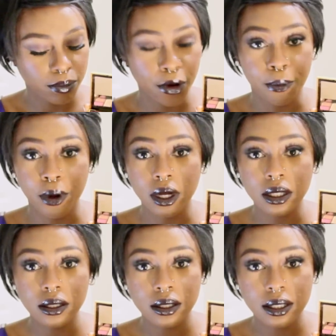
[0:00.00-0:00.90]

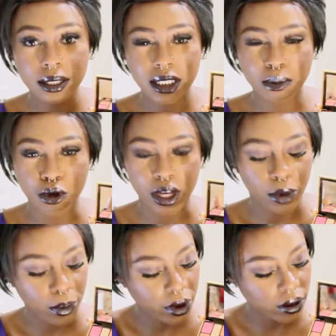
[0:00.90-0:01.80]
purple, smoky
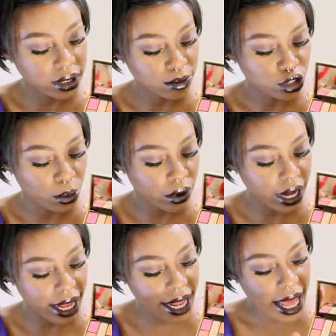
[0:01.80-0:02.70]
purple with some shimmer in
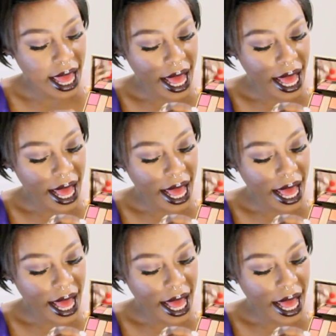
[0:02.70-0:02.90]
it,